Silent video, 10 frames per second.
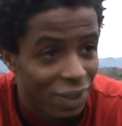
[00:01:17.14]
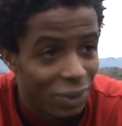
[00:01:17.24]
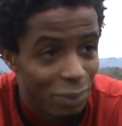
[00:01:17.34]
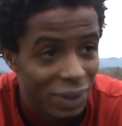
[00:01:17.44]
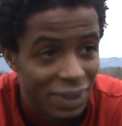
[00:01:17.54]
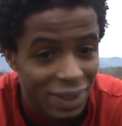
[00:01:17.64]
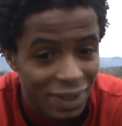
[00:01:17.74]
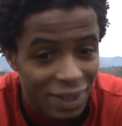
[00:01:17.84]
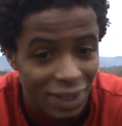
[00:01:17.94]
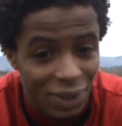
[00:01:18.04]
cannot be
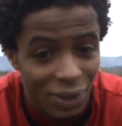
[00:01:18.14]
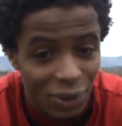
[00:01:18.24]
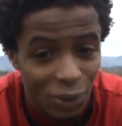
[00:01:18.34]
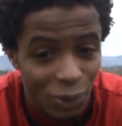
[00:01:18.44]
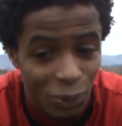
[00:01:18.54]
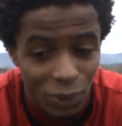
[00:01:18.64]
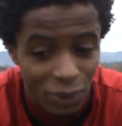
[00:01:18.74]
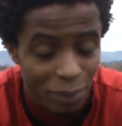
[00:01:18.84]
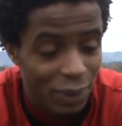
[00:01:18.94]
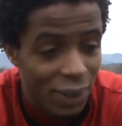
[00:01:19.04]
just like go
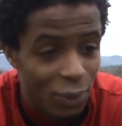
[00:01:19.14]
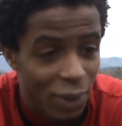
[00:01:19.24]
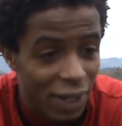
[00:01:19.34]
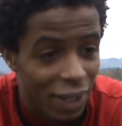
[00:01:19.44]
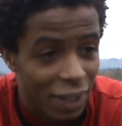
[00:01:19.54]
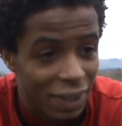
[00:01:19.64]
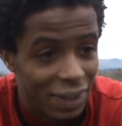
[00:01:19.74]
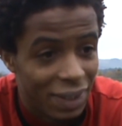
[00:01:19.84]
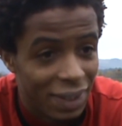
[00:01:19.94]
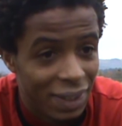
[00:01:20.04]
play well and
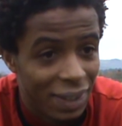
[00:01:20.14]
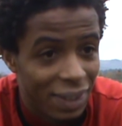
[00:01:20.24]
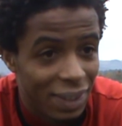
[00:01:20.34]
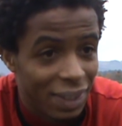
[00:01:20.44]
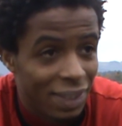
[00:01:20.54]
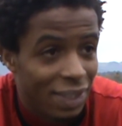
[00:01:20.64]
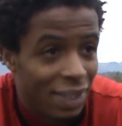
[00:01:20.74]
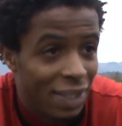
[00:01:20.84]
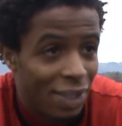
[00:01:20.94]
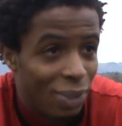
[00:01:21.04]

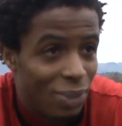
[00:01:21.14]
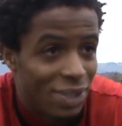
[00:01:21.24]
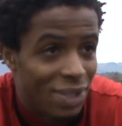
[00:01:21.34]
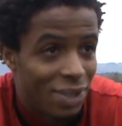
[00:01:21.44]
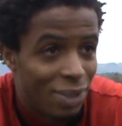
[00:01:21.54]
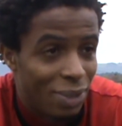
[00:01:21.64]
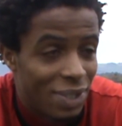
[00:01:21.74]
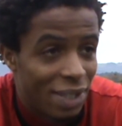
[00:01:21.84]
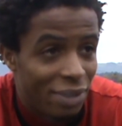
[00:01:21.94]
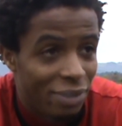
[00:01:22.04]
get lost,
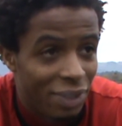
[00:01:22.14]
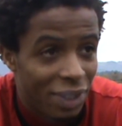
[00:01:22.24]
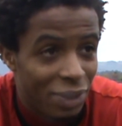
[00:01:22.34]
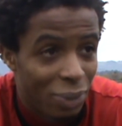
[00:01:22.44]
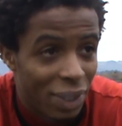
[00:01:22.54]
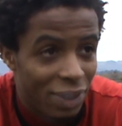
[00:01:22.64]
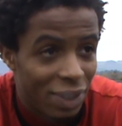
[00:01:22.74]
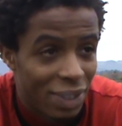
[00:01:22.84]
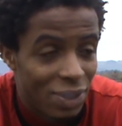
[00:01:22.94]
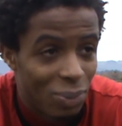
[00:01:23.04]
lost everything, and don't get at
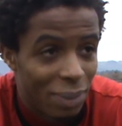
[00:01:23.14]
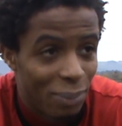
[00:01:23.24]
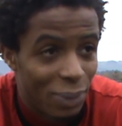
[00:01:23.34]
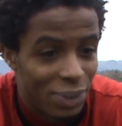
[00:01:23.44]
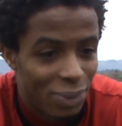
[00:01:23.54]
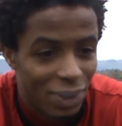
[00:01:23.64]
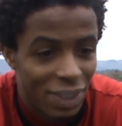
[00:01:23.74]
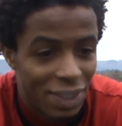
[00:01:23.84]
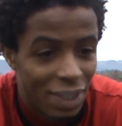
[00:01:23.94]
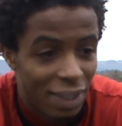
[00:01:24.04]
least one point. So I
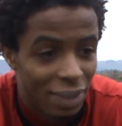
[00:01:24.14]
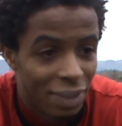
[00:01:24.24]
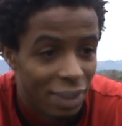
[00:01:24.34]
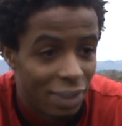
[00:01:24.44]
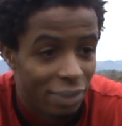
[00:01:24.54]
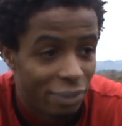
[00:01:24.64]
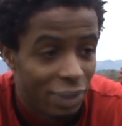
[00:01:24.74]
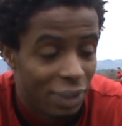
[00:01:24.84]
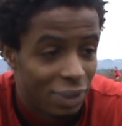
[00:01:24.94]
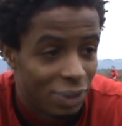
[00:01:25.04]
just had had the
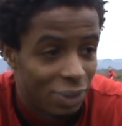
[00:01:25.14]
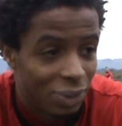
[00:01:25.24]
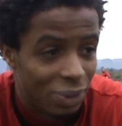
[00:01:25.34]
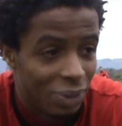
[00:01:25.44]
feeling. So,